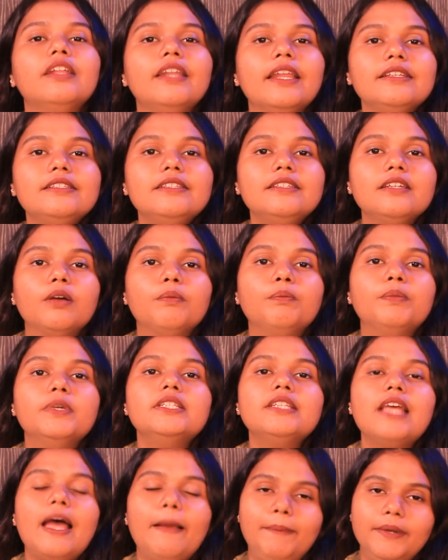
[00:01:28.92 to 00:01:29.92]
the next up
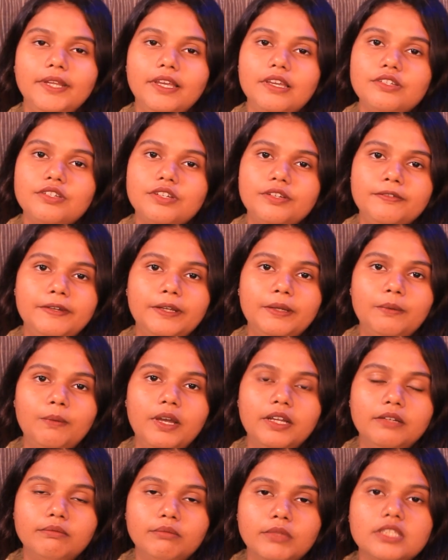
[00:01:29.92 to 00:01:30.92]
is application
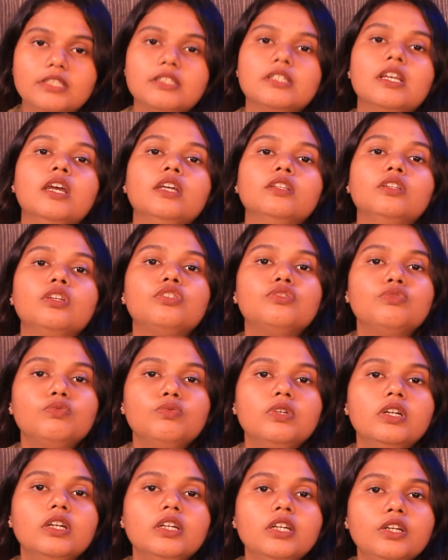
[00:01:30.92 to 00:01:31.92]
requirements. The
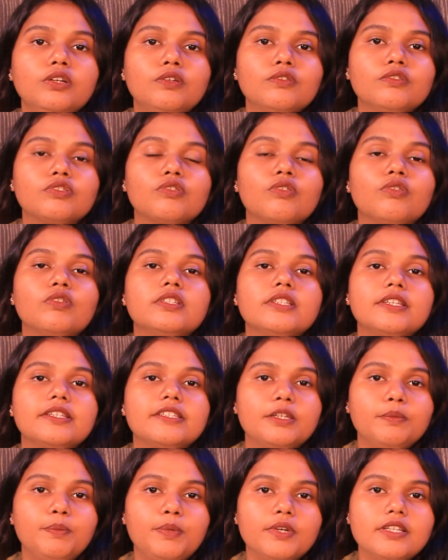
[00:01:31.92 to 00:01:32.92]
student need to score
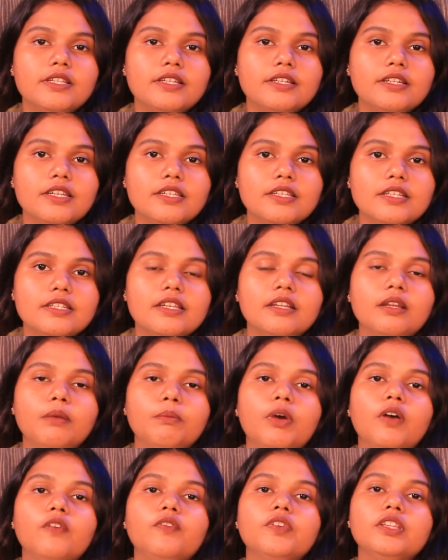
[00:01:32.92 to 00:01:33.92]
60% and
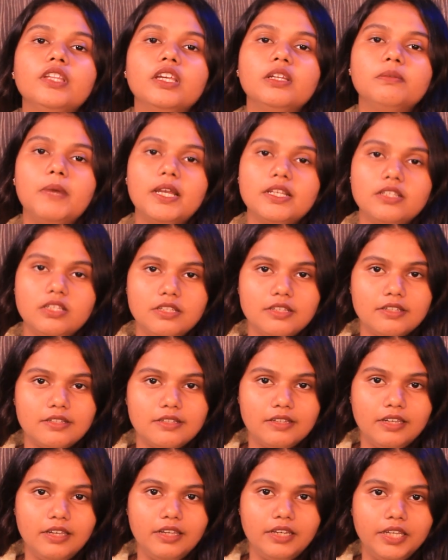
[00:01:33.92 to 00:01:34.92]
above in their
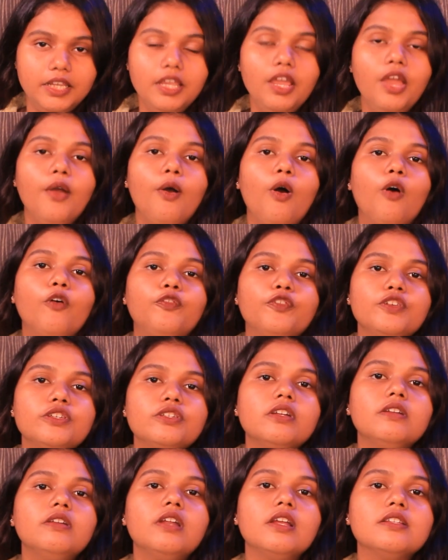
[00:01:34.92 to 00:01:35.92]
bachelor's degree,
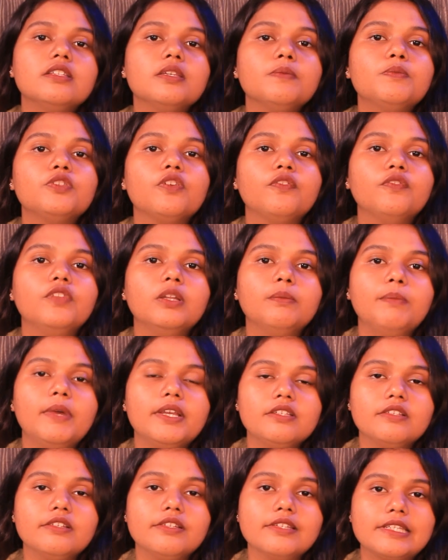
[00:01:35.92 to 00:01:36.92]
official transcripts of their
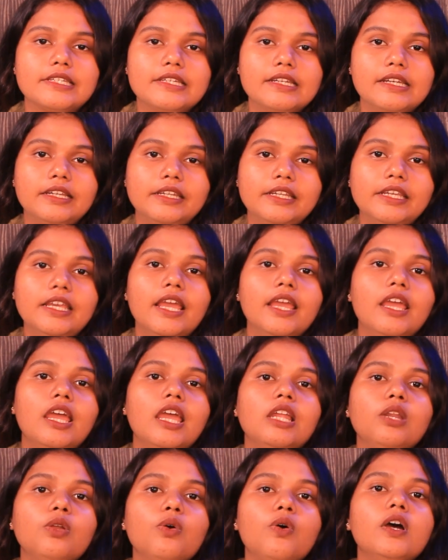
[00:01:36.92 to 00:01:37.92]
bachelor's degree,
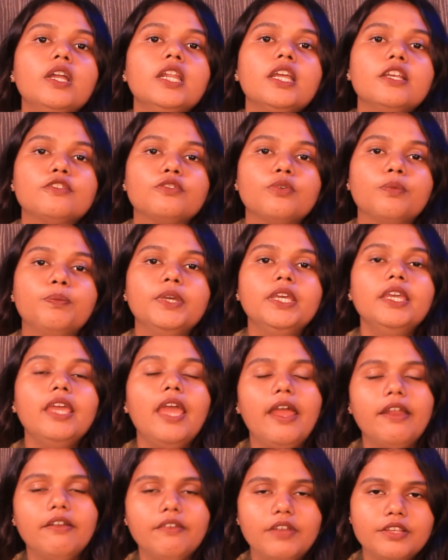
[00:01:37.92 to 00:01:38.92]
LOR, SOP
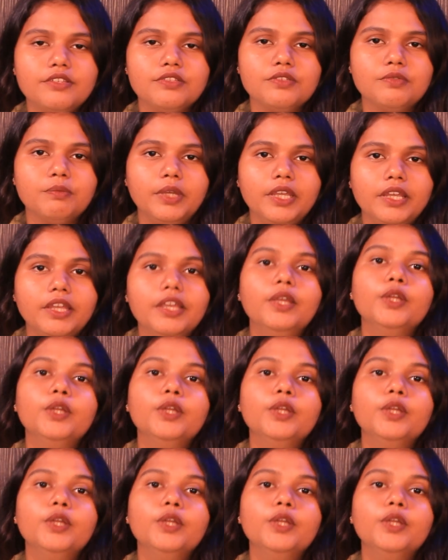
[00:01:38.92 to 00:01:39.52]
and resume.